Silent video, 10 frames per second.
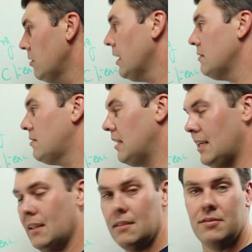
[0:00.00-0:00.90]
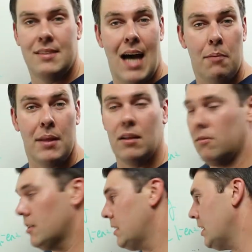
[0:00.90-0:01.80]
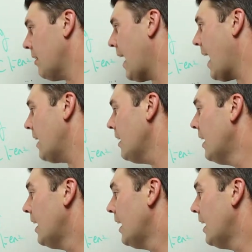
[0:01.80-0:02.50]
they've seen, they've stopped, they looked at your ad,